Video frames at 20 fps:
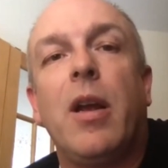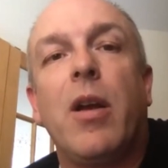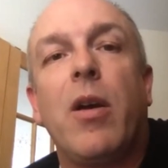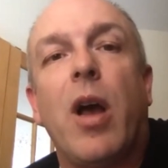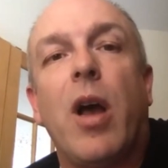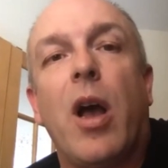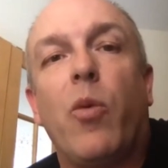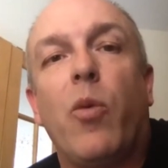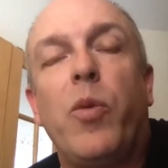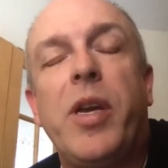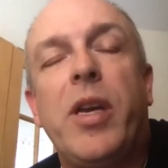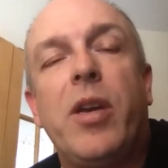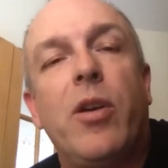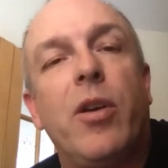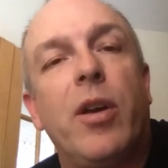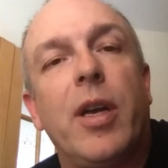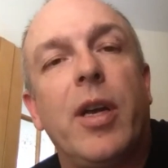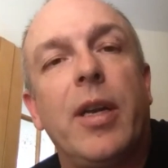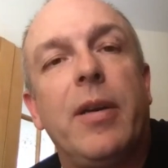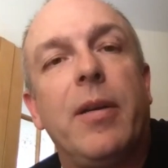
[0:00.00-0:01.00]
uh, we
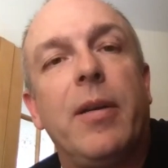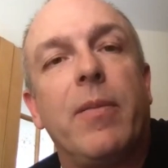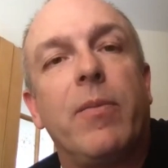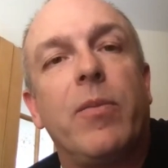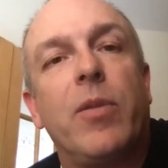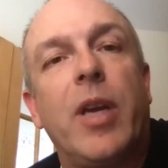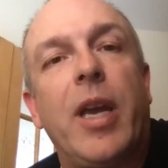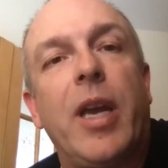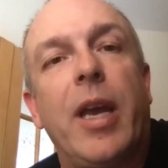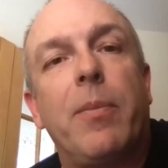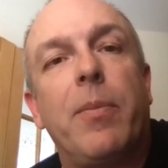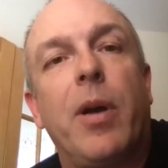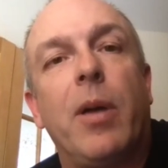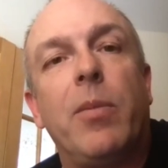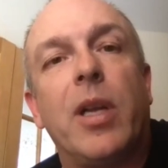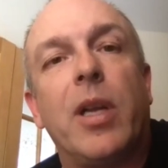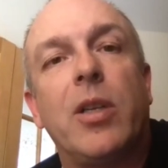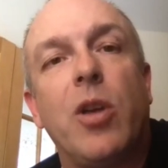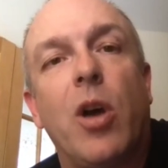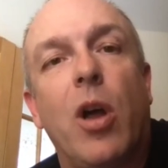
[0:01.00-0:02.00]
could get
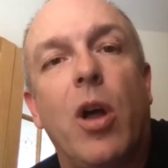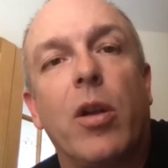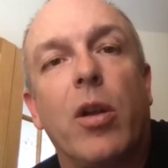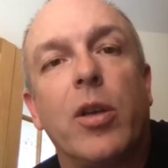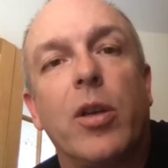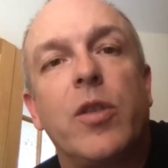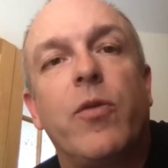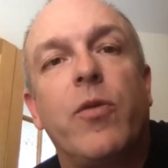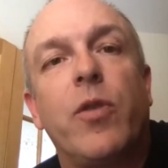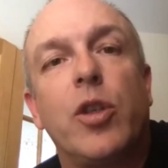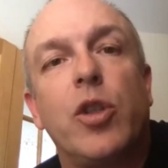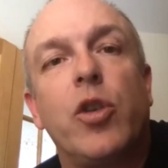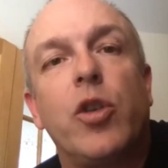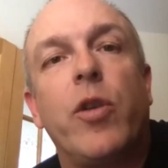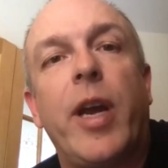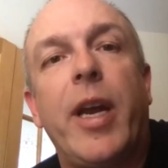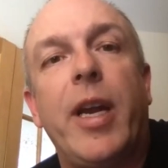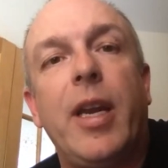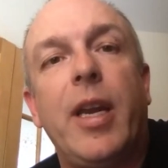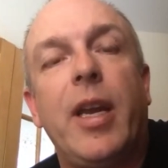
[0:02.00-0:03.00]
public dollars for
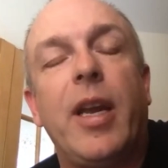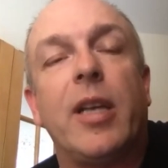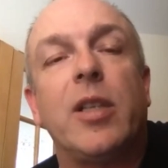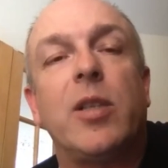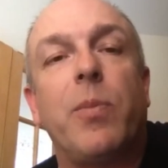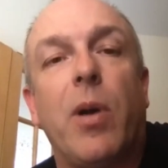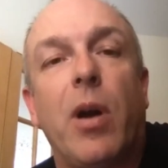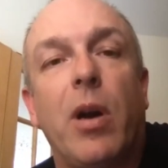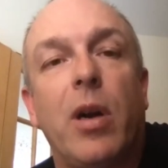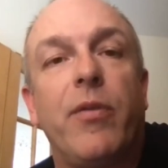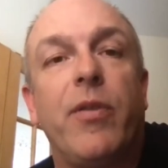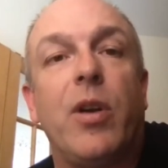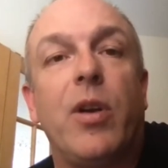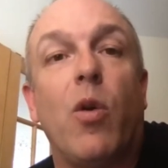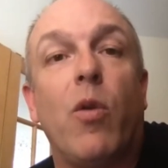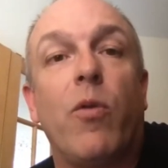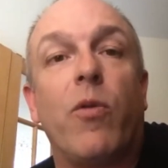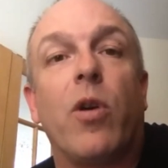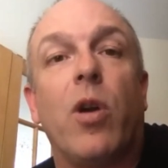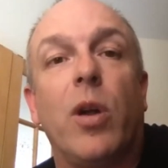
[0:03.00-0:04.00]
training as part of an
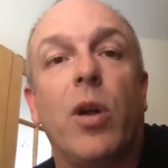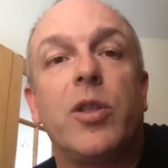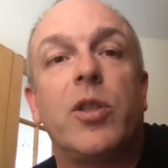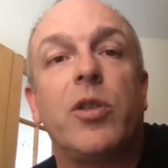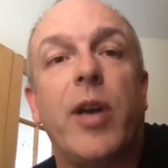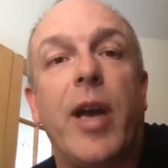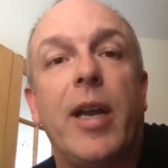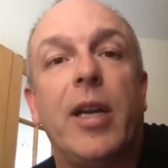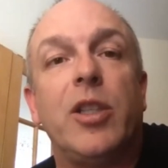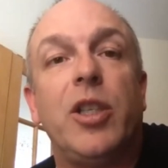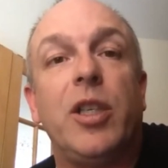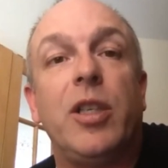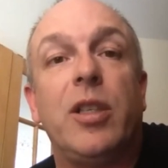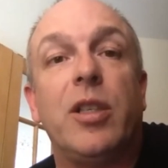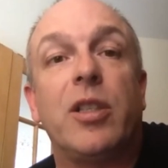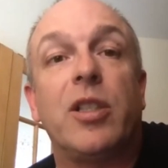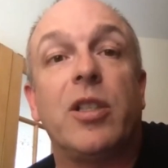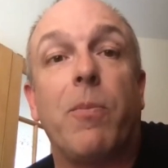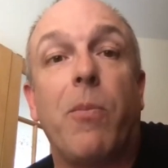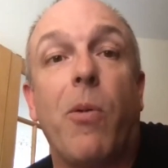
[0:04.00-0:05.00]
overall strategy to
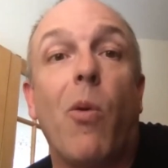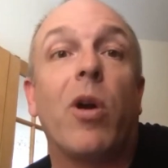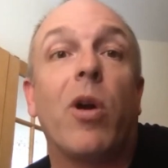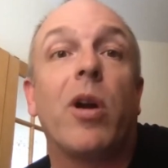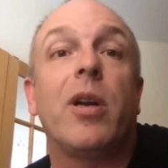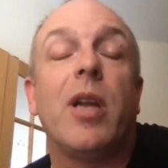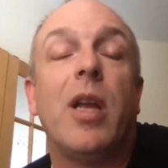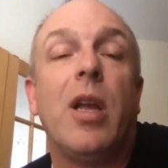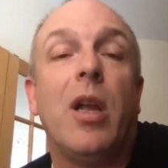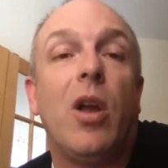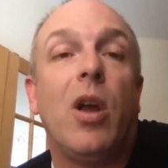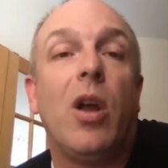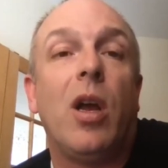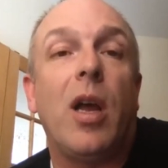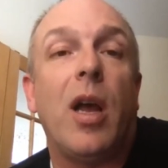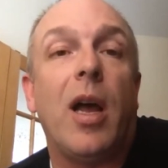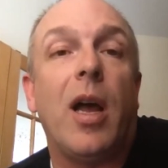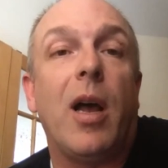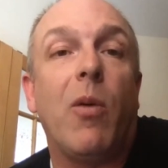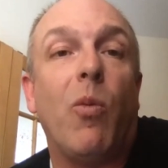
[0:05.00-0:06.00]
support
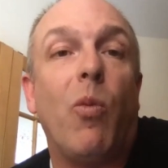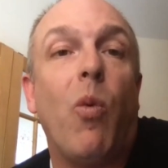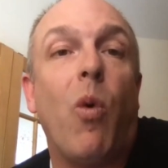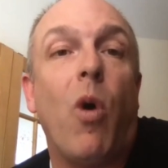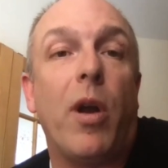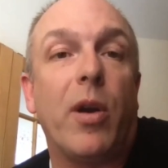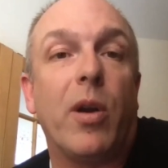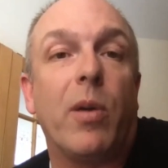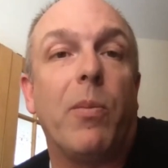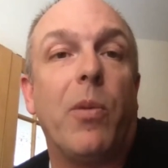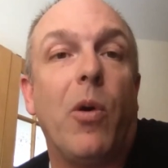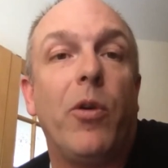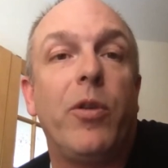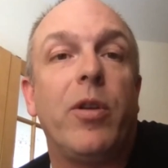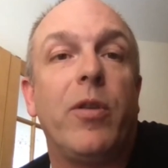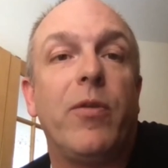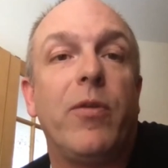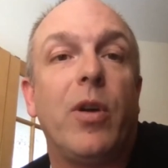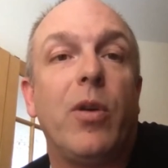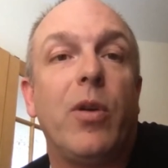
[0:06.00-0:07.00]
uh, one or both
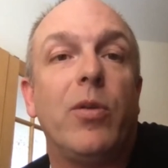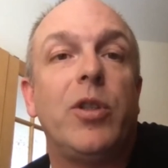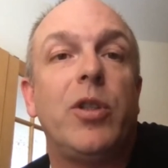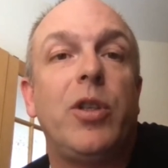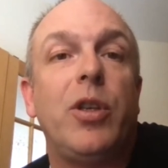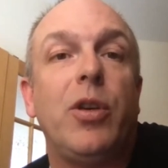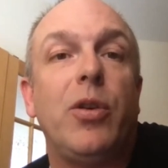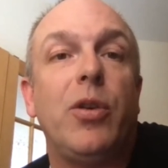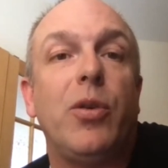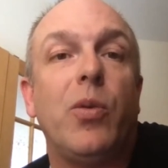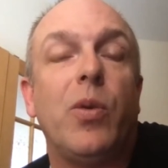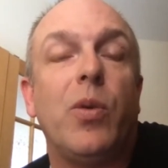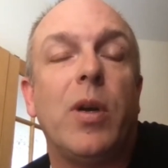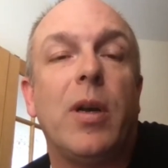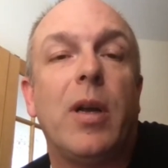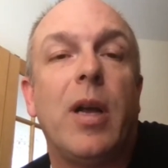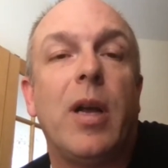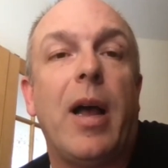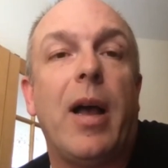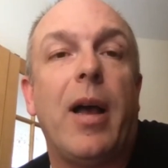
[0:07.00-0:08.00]
of those two,
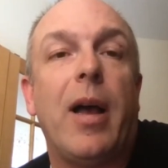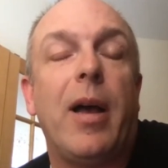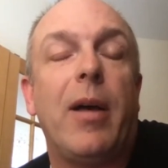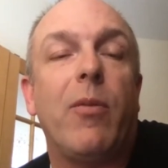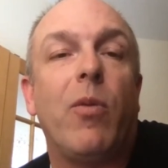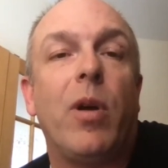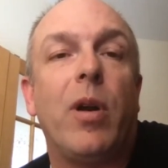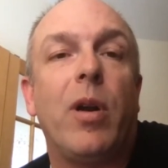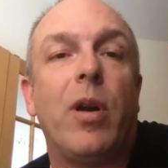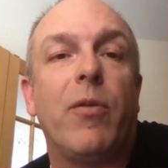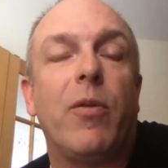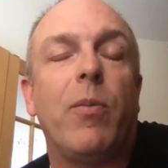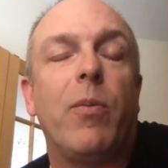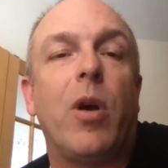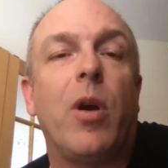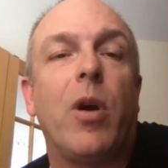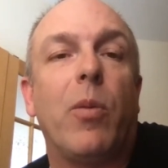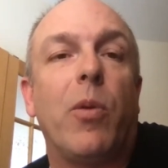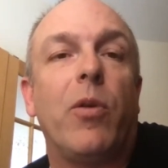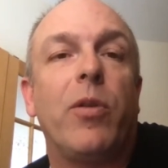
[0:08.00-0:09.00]
uh, one of,
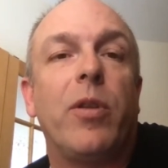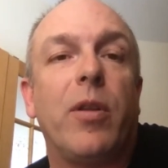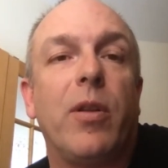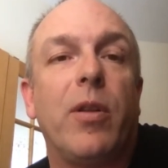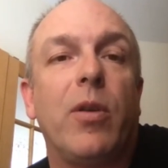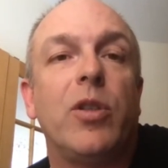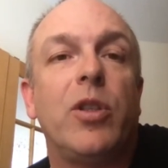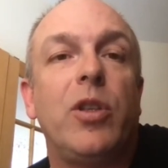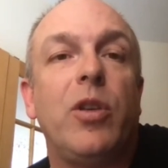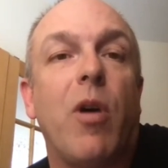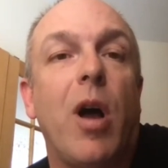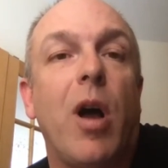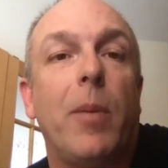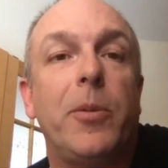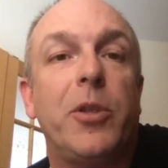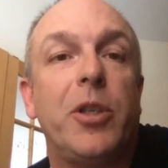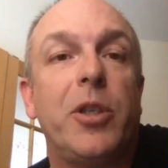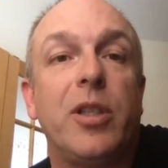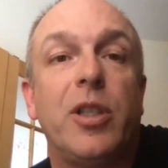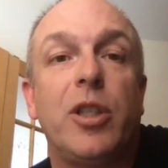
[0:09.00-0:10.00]
or both of those two
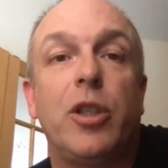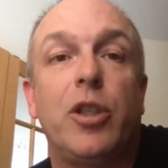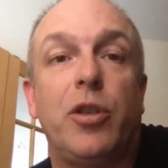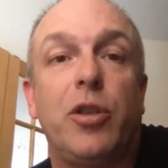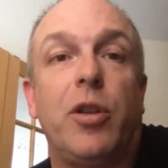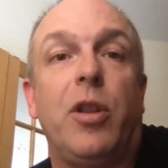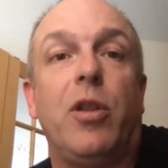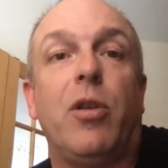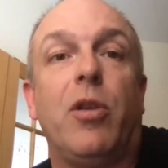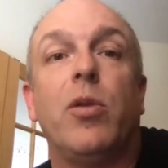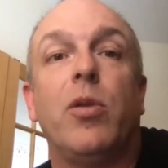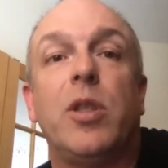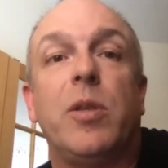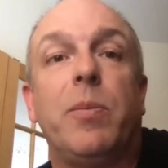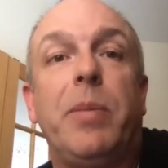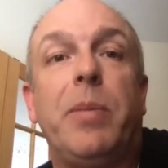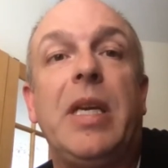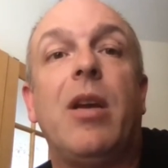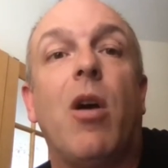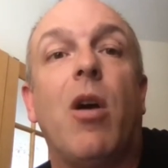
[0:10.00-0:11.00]
options, should those
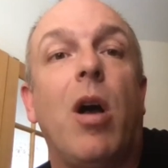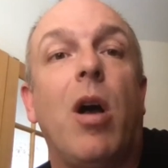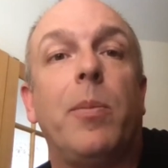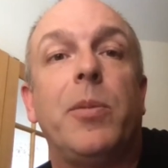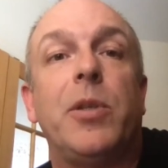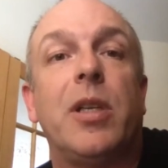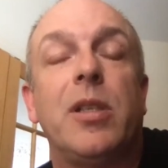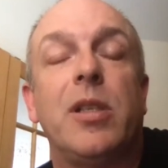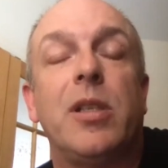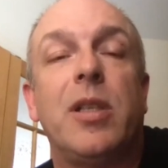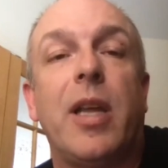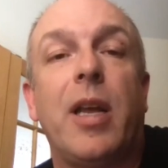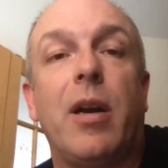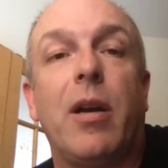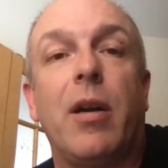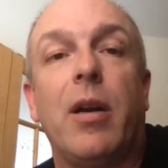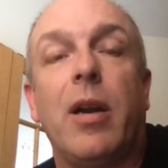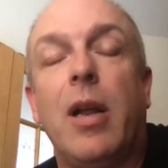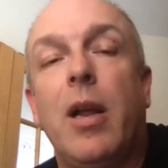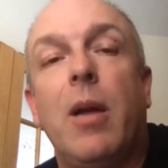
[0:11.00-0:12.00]
be options that
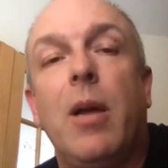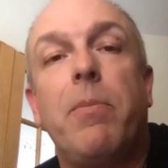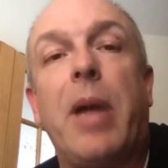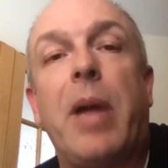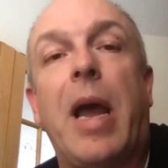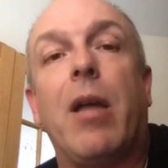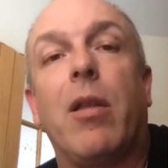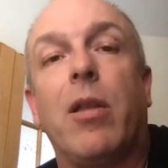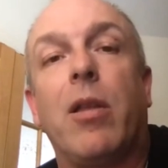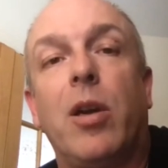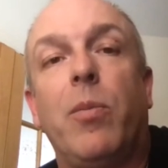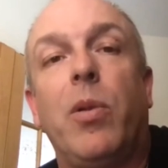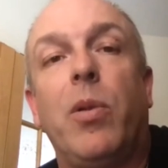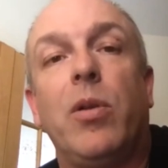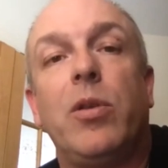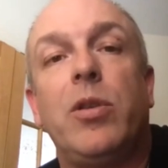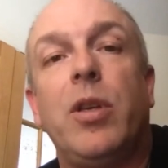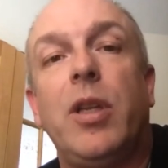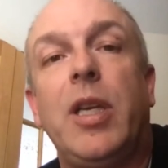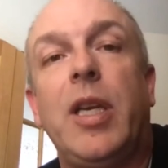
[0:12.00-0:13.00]
are palatable
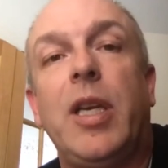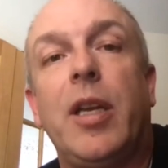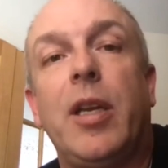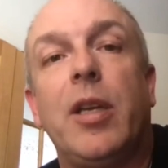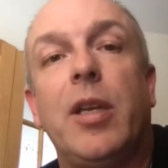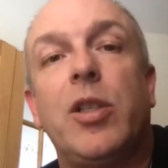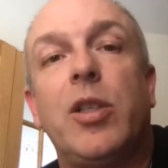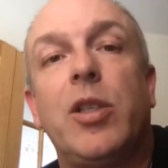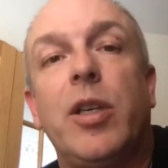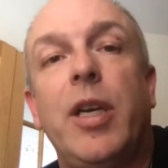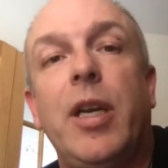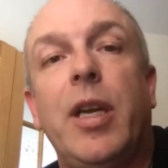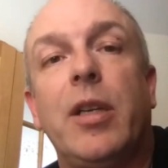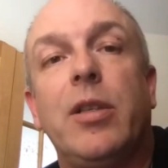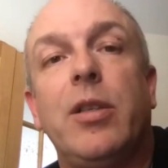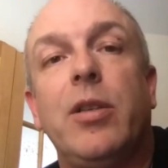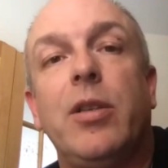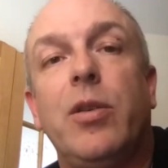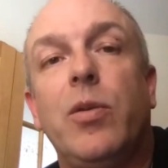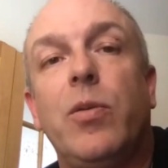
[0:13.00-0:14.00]
to the industry and
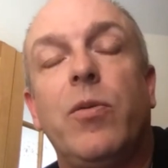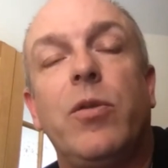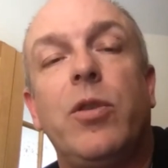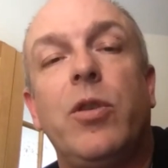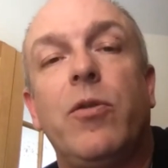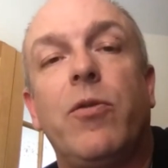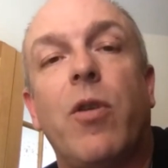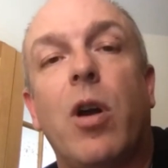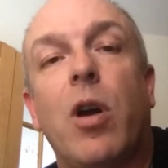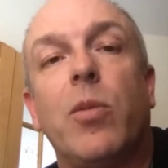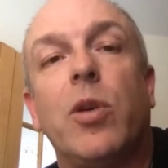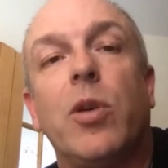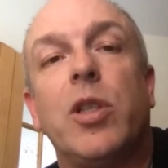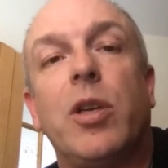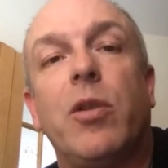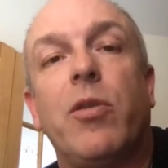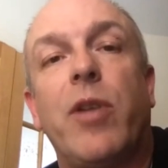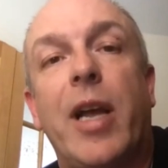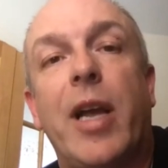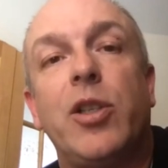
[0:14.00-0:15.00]
to, to farmers
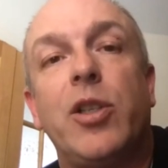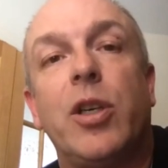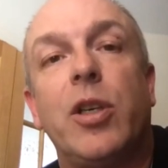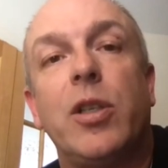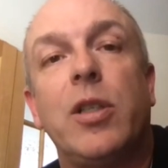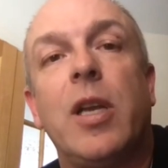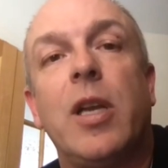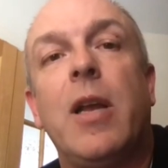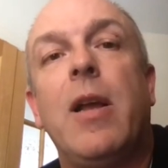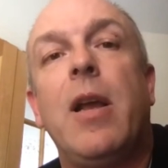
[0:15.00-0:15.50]
and ranchers.